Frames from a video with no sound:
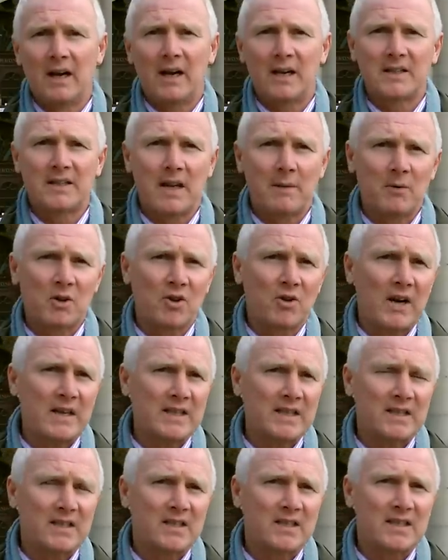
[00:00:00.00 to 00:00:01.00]
a
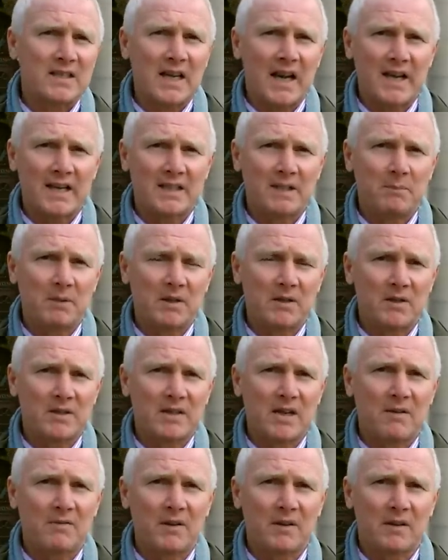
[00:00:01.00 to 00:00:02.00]
democratic society,
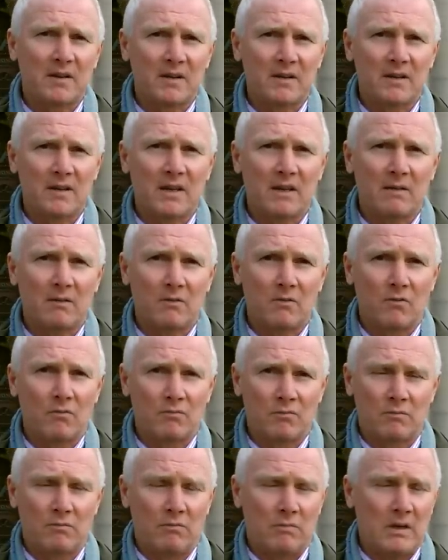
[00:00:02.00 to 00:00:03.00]
because everything
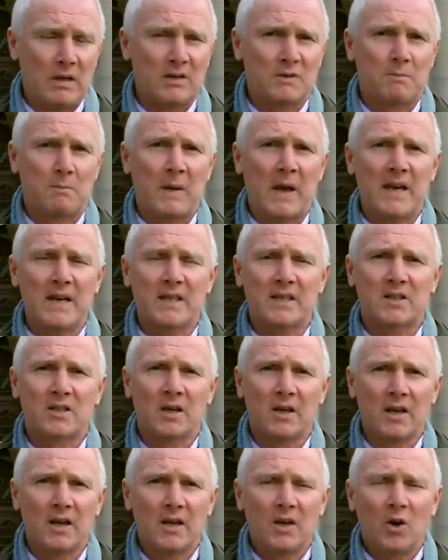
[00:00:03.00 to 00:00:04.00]
is based
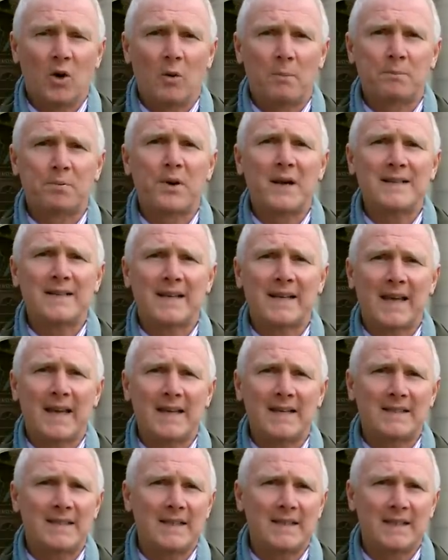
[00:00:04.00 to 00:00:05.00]
or
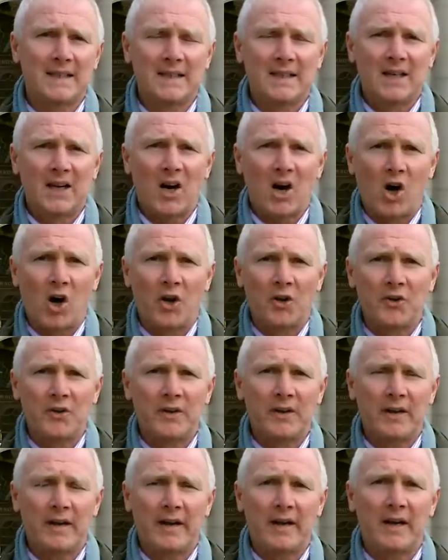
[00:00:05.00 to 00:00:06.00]
predicated on
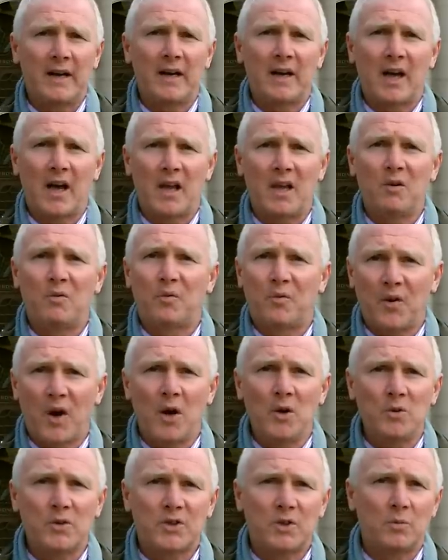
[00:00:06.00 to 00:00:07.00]
a
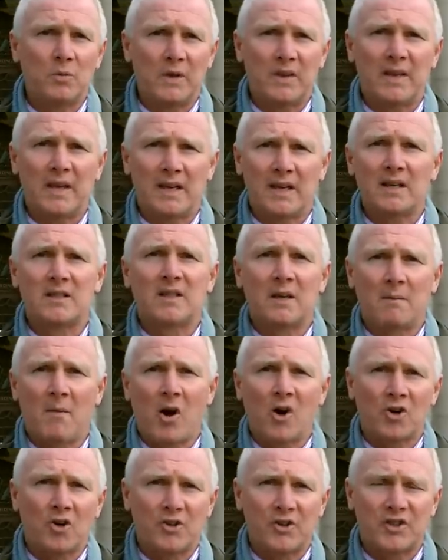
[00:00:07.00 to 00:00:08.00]
vote within a
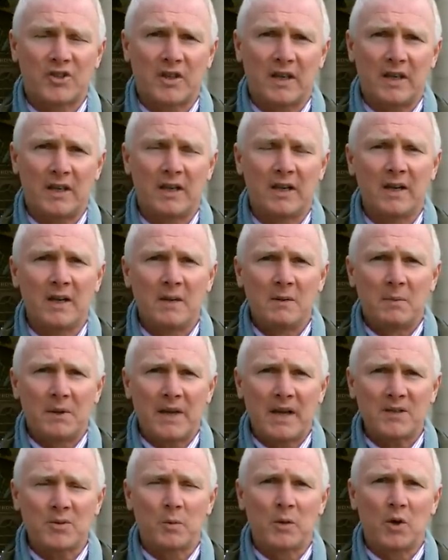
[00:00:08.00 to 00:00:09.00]
democracy.
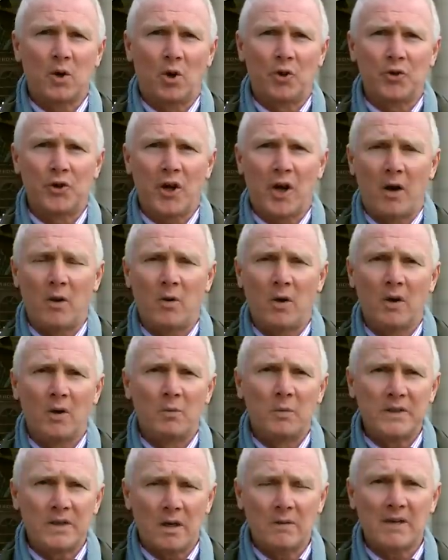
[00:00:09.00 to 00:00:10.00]
But as we all know,
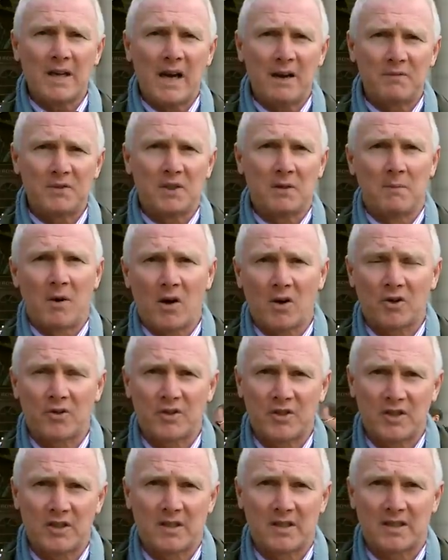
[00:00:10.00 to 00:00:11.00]
we don't have a
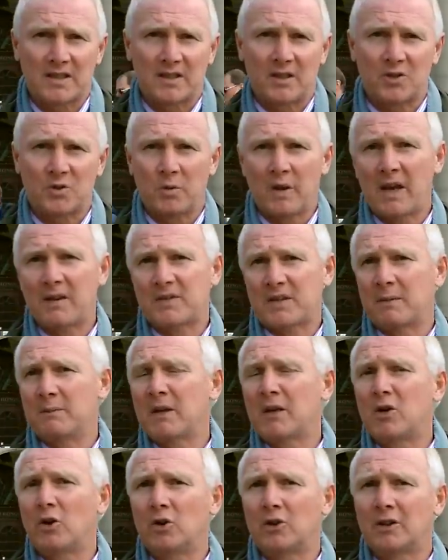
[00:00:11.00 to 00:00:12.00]
democracy as such. We have
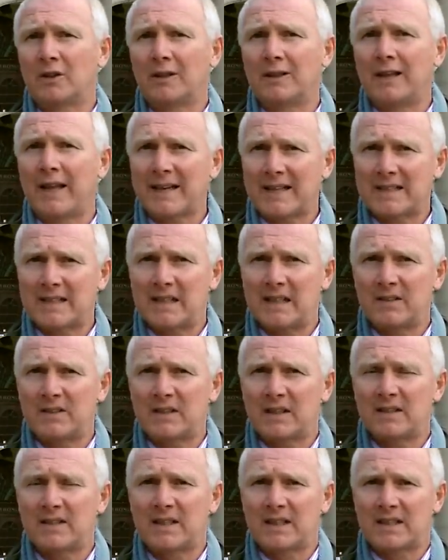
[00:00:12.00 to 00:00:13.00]
something called an elected
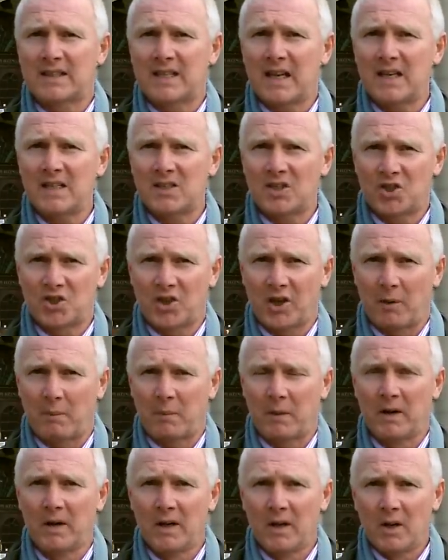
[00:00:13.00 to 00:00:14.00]

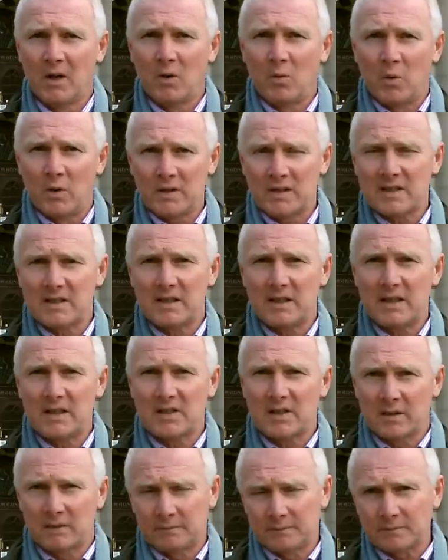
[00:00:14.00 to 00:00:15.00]
dictatorship. Once
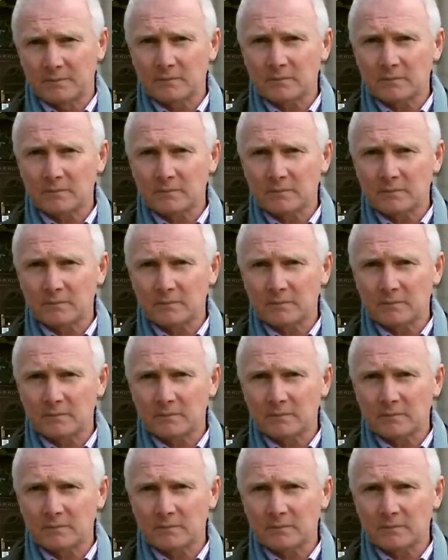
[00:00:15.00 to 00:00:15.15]
these